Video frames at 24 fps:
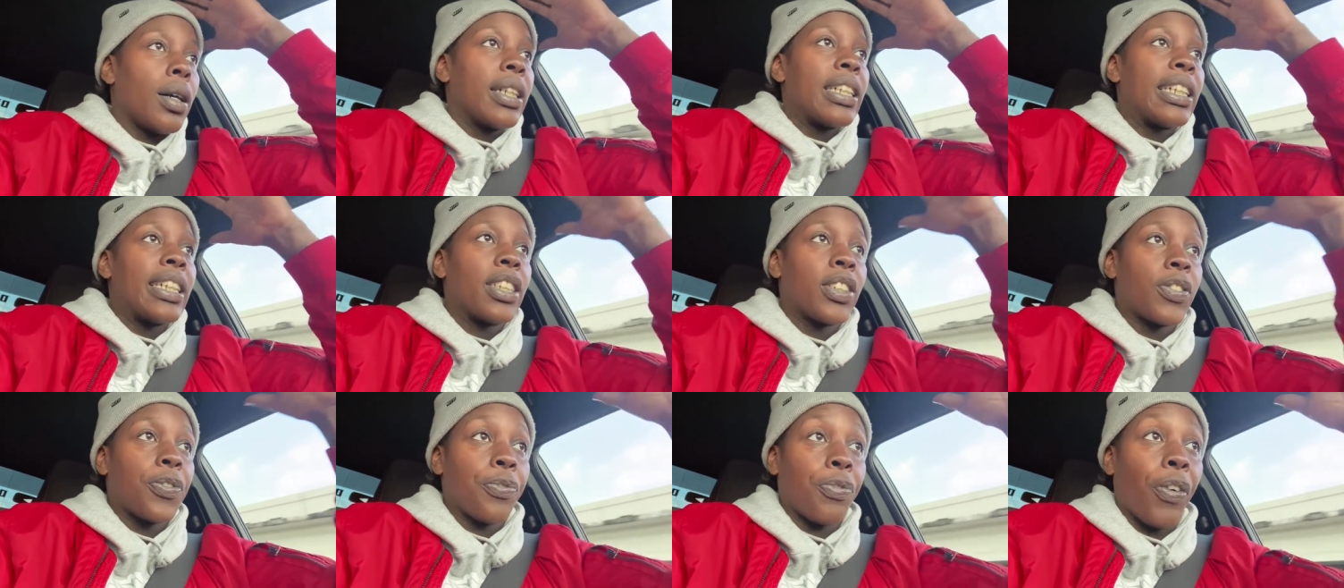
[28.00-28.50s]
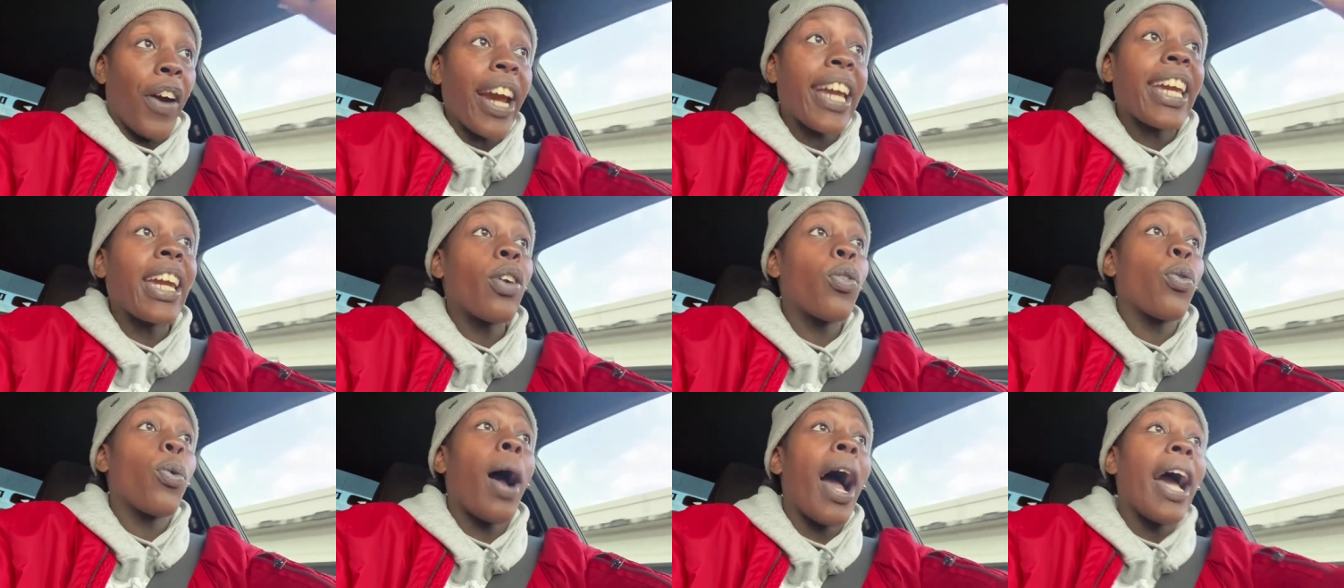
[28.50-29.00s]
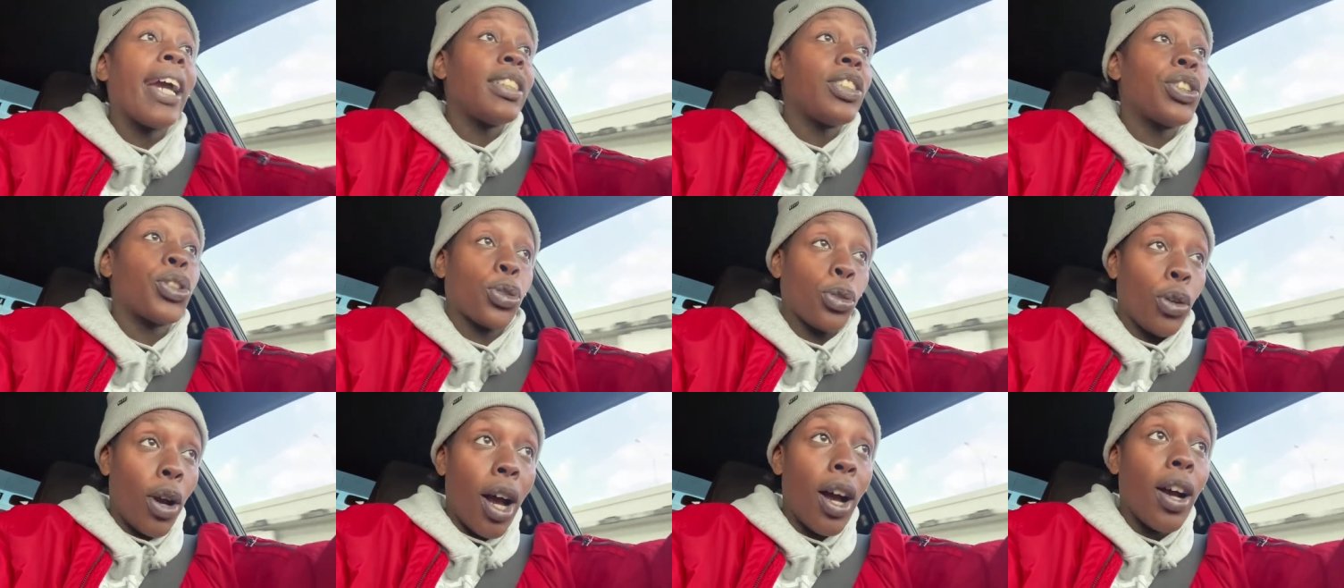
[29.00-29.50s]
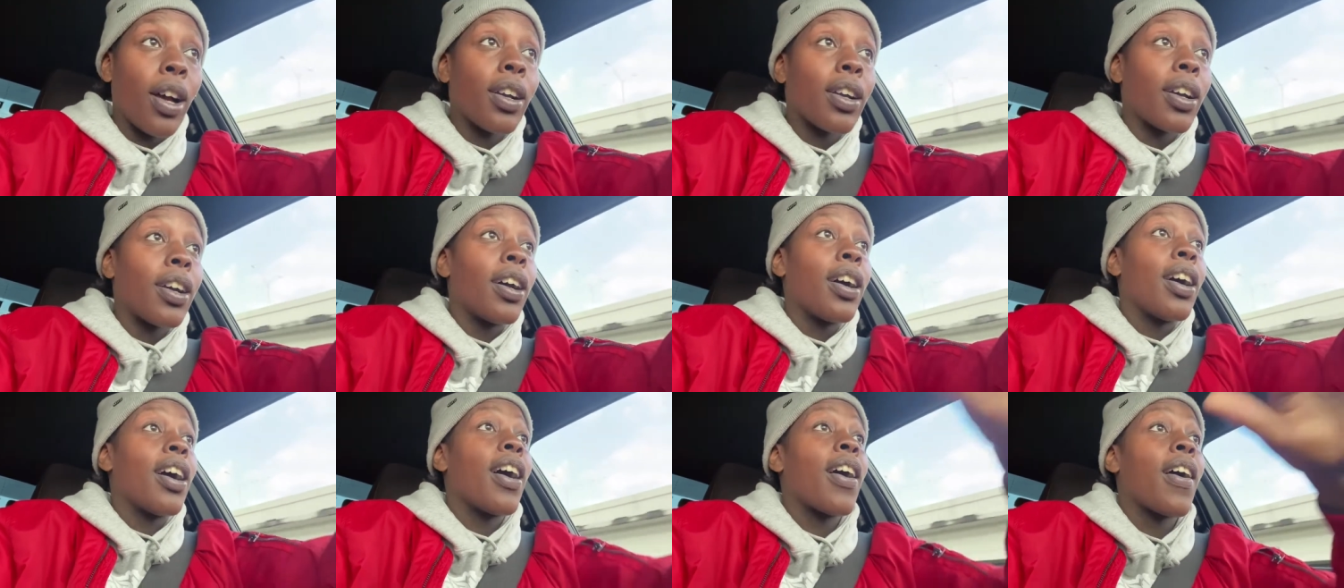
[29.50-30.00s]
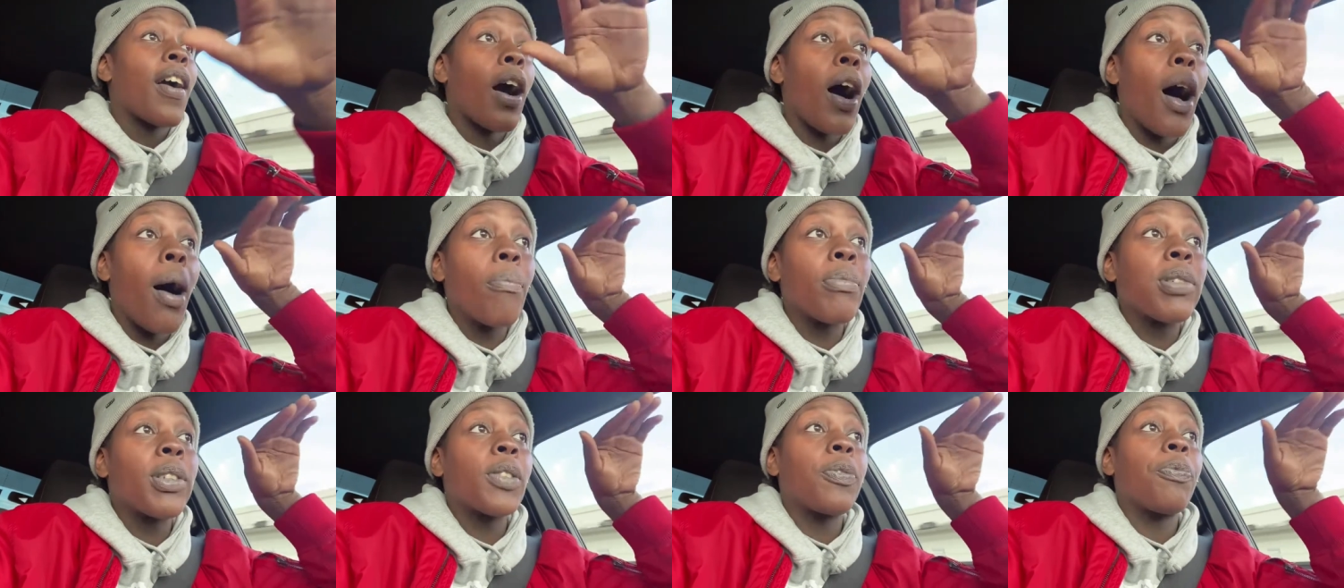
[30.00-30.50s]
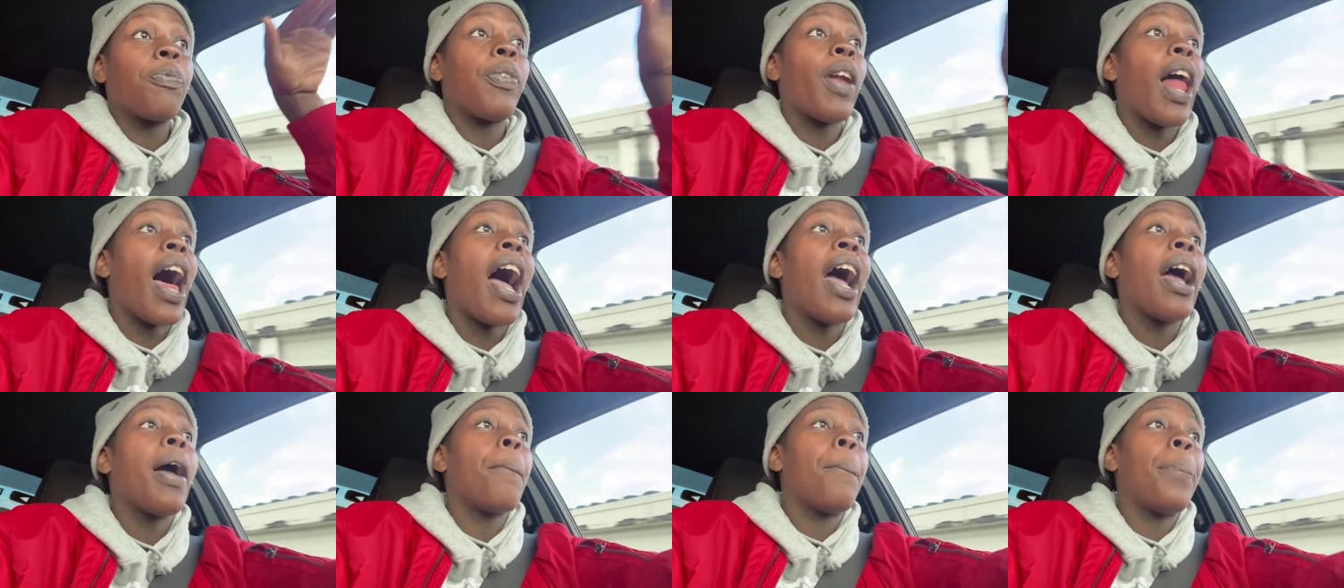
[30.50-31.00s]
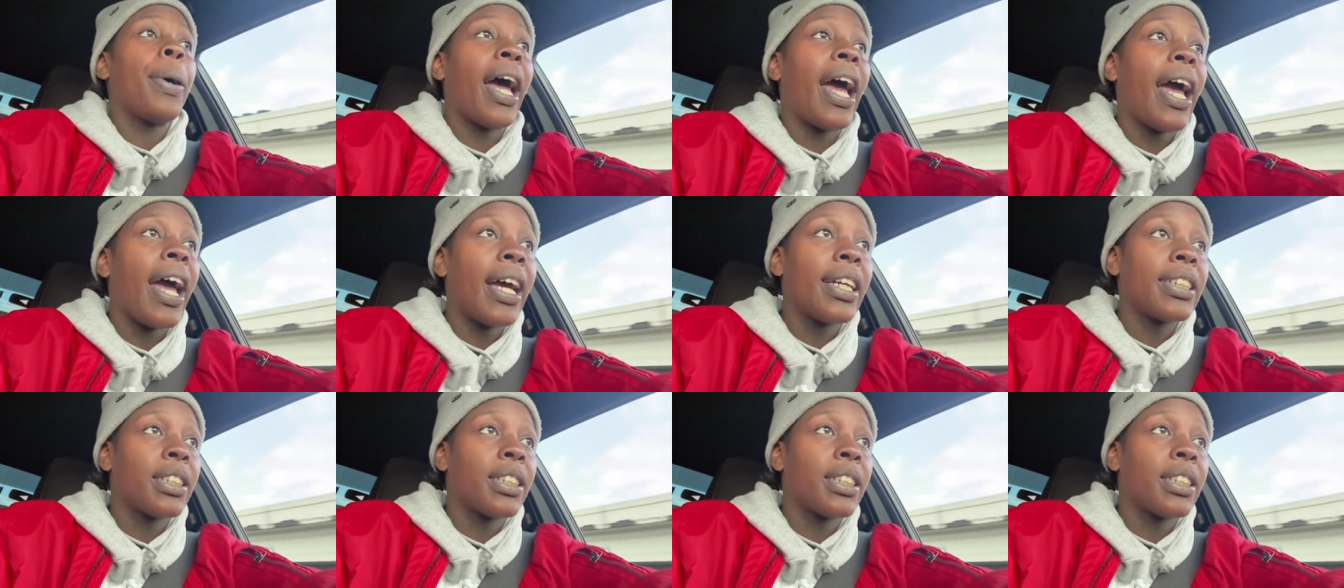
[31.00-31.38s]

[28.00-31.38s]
This freaking right truck comes flying past